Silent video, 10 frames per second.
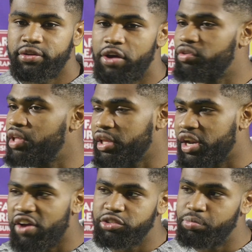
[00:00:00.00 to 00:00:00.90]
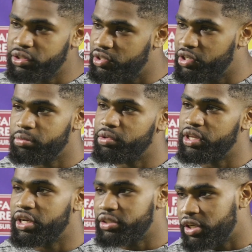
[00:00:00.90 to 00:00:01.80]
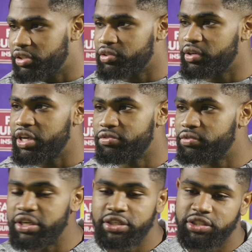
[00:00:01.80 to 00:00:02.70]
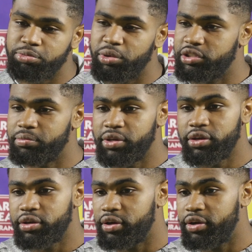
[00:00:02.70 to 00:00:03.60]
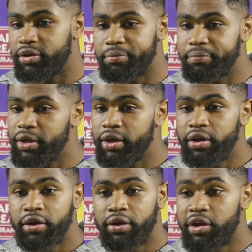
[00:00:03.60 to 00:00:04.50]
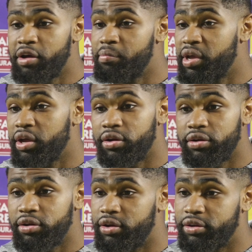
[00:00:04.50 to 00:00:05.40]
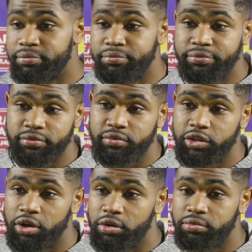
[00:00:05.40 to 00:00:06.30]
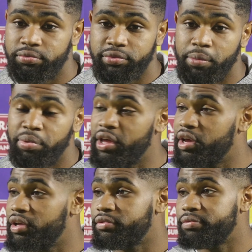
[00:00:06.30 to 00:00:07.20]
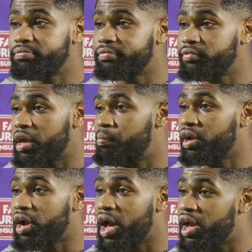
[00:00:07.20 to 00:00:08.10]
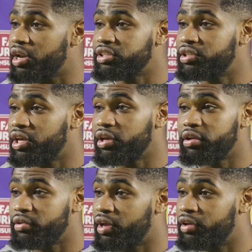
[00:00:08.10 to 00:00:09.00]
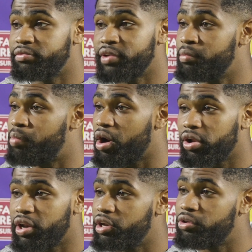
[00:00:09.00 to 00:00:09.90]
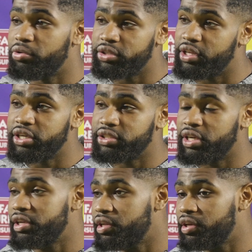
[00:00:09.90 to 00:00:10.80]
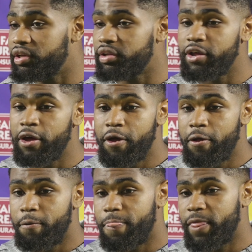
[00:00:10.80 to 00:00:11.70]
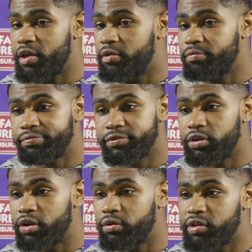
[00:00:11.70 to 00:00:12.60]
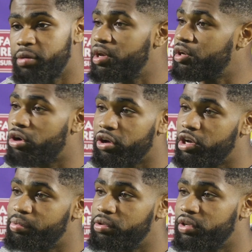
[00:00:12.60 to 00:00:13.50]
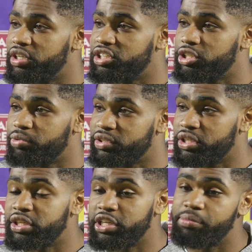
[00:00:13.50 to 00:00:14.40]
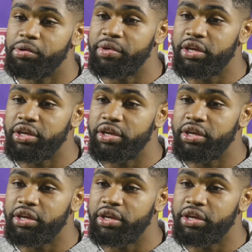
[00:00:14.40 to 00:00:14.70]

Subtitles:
everything that I've expressed to him, the things that he's expressed to me, him being him playing at Baker High in his day and balling and doing the things that he did. And, you know, him getting caught up in the situation he did, but